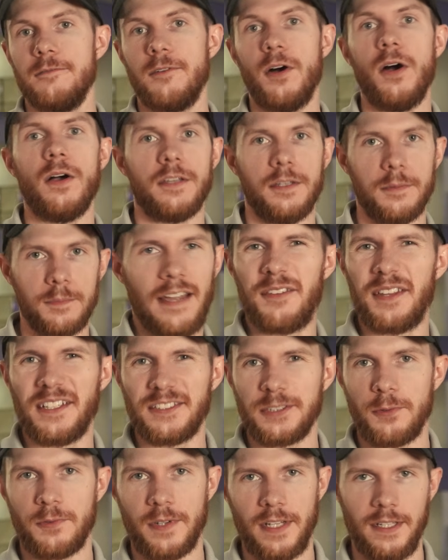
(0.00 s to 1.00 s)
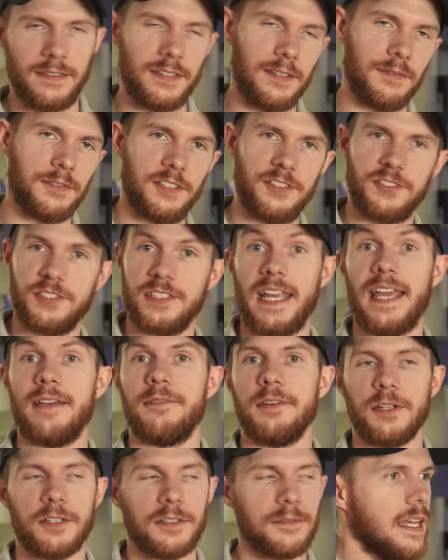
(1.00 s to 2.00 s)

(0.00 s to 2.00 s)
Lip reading: volume. Everything's all relative. Let's just say heavier.